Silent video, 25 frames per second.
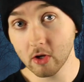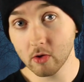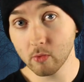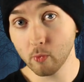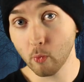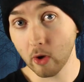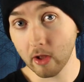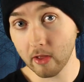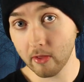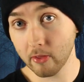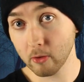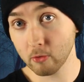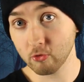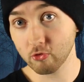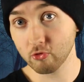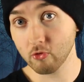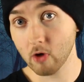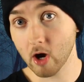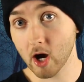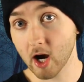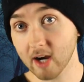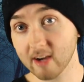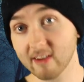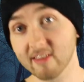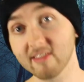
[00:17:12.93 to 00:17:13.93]
one of those
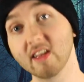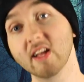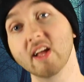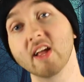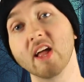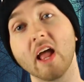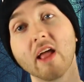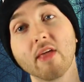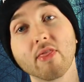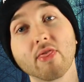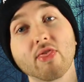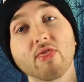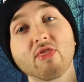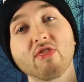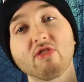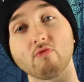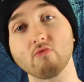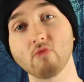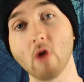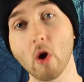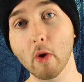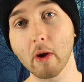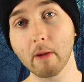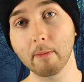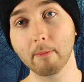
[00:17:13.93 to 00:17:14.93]
rocks and
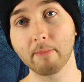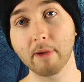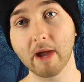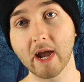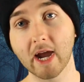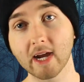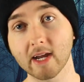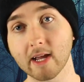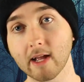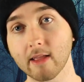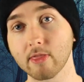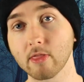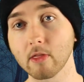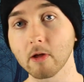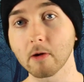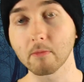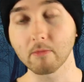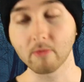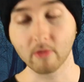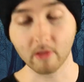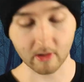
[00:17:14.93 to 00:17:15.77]
throw it back at them.